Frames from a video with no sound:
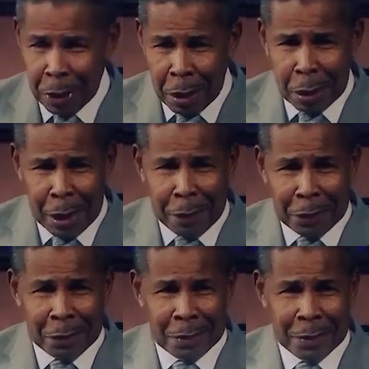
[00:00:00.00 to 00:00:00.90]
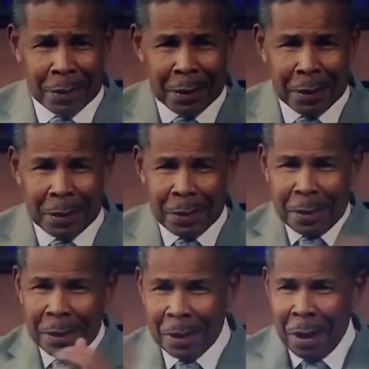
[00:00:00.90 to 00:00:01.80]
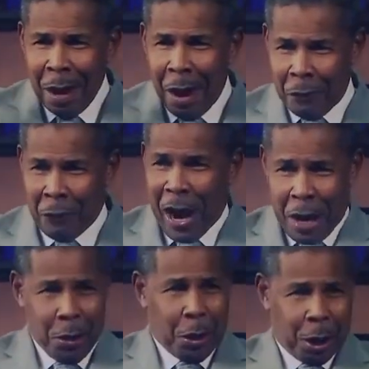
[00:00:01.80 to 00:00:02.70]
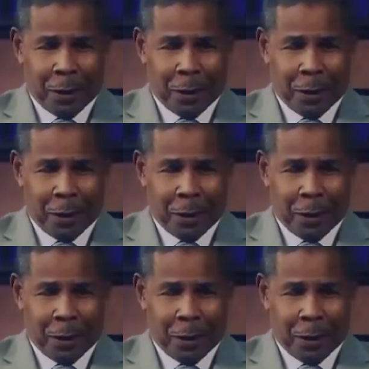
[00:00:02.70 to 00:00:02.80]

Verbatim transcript: to another level of faith.